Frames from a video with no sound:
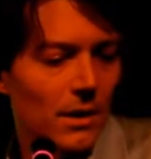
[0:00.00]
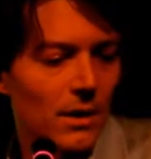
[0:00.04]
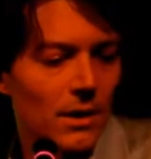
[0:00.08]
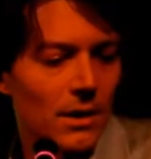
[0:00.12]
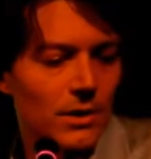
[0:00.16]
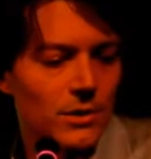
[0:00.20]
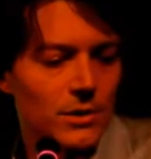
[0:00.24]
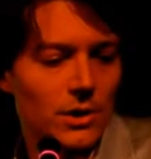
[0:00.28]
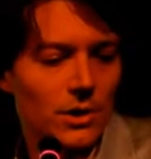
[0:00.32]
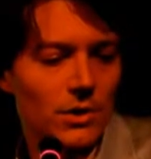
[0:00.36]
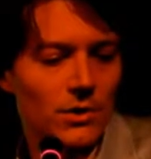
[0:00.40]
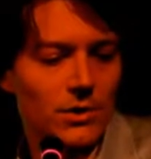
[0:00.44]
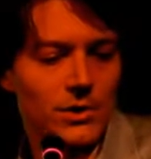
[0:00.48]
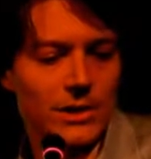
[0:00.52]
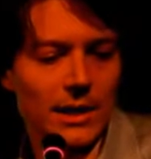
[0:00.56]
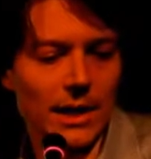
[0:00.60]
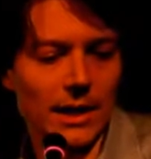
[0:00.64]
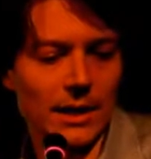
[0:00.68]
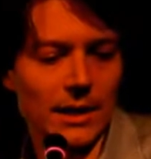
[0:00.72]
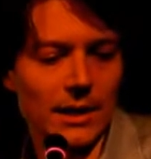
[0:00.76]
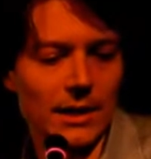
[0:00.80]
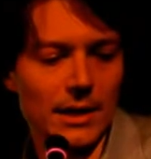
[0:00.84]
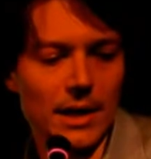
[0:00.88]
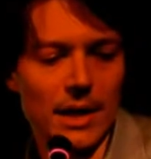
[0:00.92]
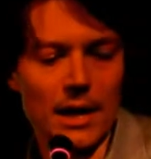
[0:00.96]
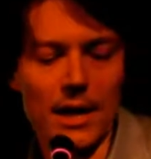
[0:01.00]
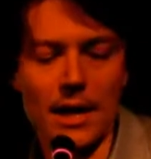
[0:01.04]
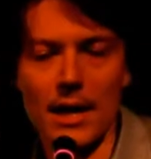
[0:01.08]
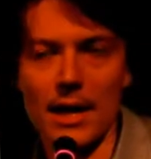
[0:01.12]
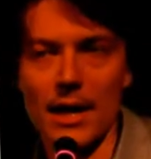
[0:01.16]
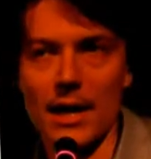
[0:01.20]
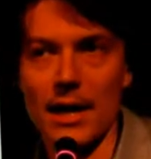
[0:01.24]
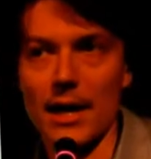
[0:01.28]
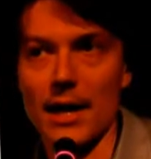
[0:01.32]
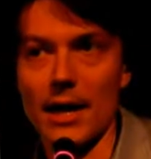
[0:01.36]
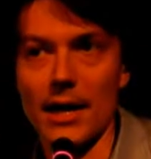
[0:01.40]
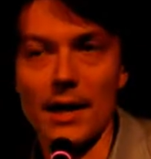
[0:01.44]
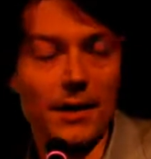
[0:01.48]
So the second
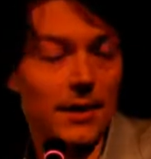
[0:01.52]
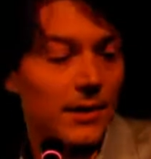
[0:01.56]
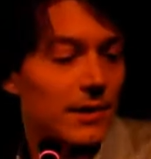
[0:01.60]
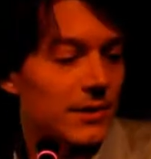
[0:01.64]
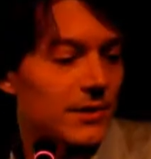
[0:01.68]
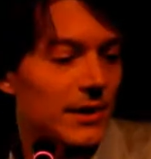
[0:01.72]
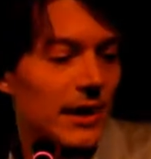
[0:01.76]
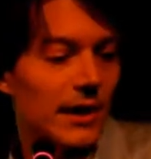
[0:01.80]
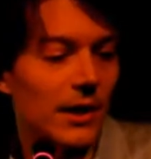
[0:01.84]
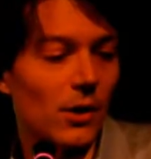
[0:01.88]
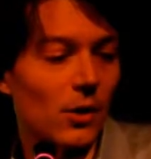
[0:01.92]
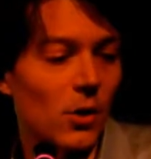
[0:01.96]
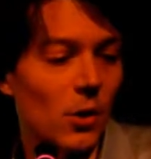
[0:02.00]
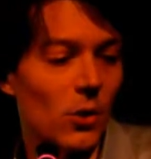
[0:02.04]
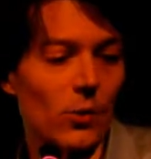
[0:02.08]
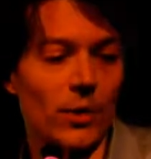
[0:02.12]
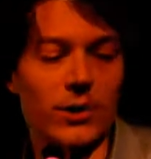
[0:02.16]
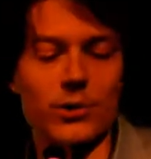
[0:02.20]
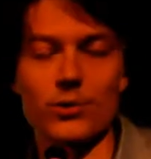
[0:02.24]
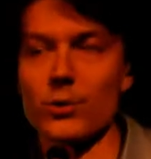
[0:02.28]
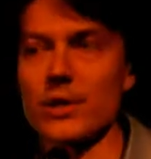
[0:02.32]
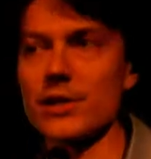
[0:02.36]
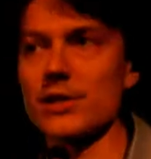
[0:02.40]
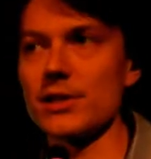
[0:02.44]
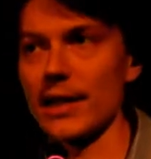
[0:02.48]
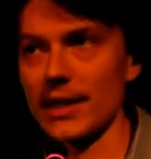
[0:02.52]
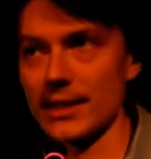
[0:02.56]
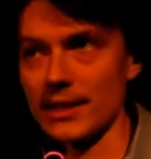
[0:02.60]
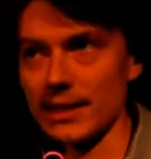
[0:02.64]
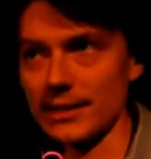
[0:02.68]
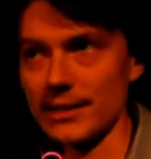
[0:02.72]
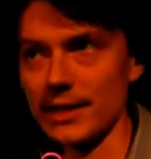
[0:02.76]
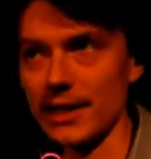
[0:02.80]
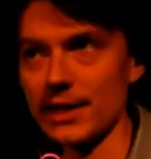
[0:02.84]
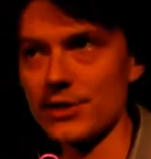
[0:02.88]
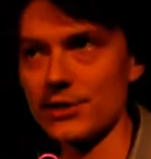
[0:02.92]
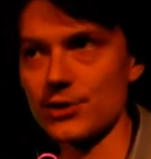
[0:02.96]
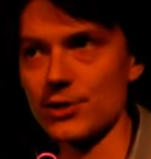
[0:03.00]
goal was reselecting
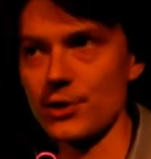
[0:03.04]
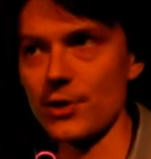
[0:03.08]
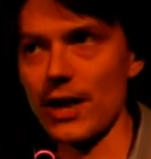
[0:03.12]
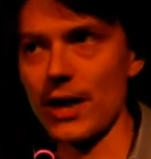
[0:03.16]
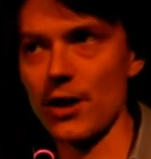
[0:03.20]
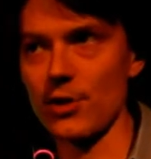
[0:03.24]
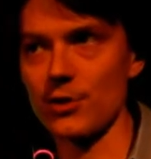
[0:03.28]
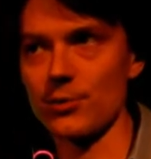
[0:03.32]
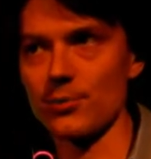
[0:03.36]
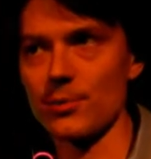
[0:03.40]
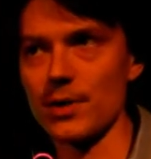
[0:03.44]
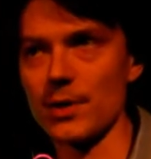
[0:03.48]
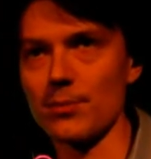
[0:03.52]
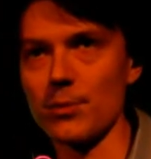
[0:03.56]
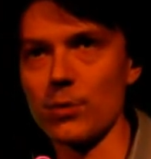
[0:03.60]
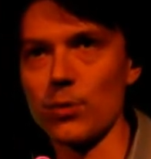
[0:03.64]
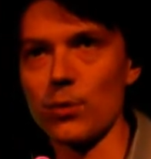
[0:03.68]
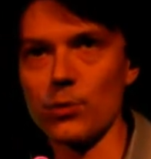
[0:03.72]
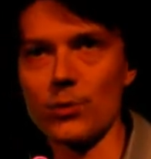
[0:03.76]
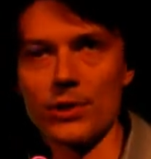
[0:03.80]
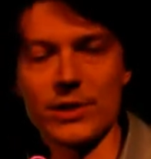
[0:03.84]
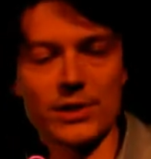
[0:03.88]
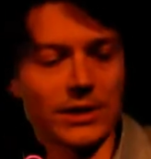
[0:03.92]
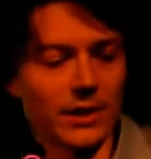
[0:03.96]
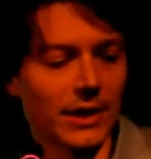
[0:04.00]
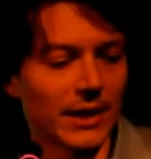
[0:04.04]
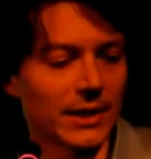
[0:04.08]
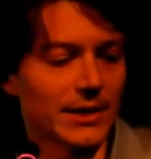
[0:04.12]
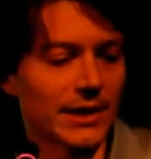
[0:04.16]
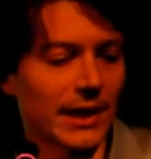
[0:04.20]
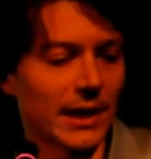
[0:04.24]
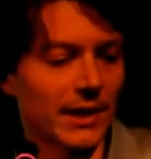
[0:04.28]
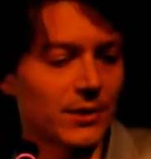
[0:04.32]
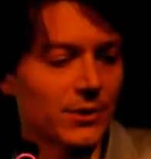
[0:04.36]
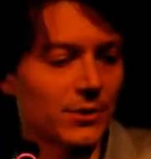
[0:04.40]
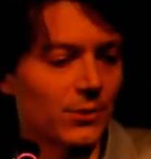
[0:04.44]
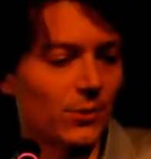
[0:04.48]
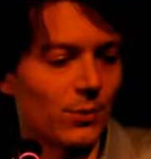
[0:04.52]
text. So how do people reselect
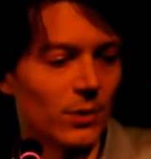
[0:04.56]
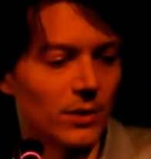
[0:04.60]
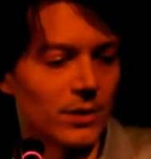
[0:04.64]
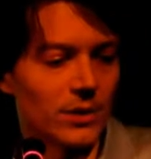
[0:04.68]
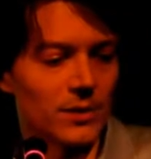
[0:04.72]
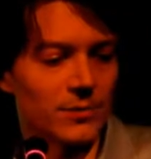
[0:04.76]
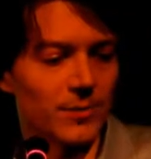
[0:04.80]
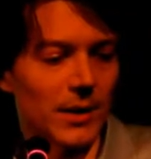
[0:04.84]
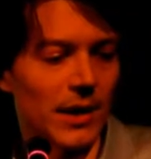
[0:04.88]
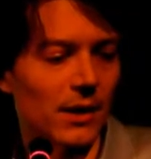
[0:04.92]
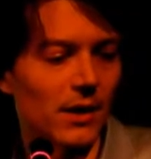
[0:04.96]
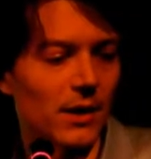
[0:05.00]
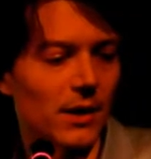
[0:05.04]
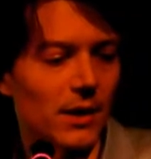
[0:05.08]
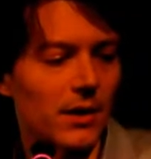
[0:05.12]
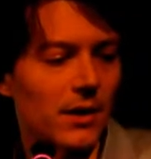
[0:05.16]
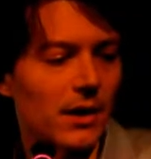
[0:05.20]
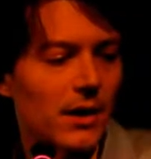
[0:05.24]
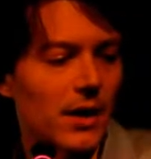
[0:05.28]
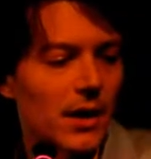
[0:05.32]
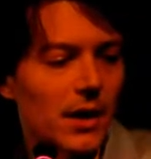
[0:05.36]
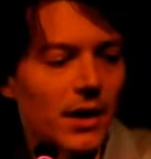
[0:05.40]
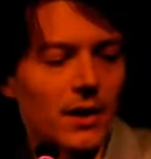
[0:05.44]
text once it's back on?